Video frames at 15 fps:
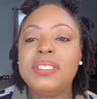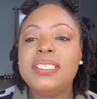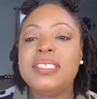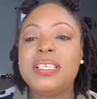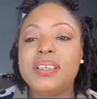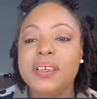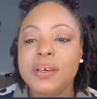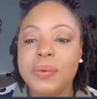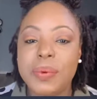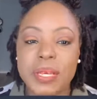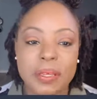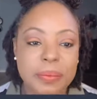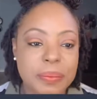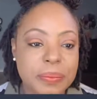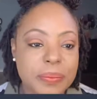that's a good
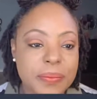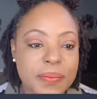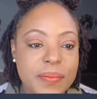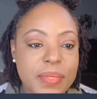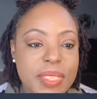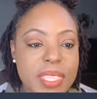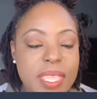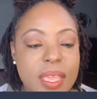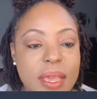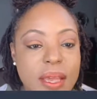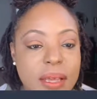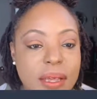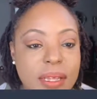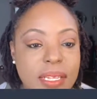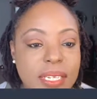one.
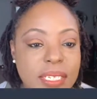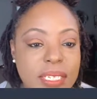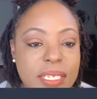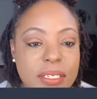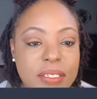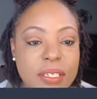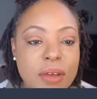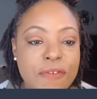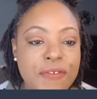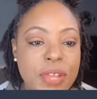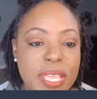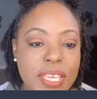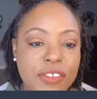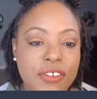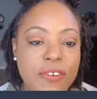Don't
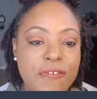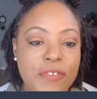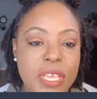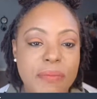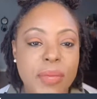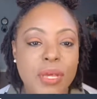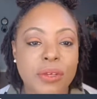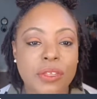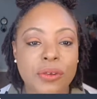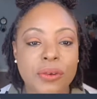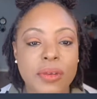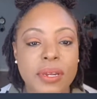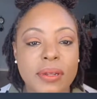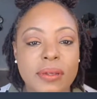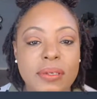forget your female
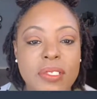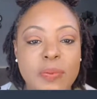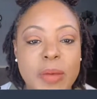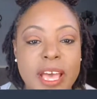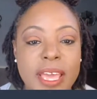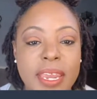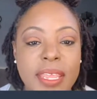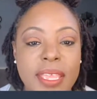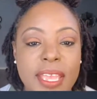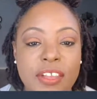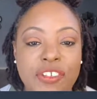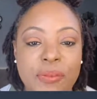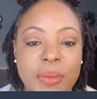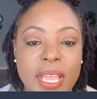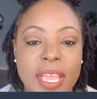urinals, potty,
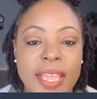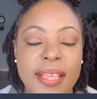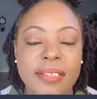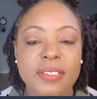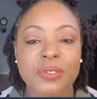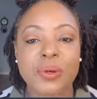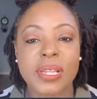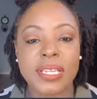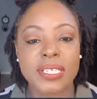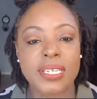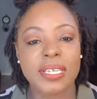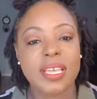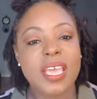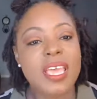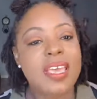catcher bags,
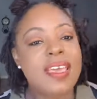toileting.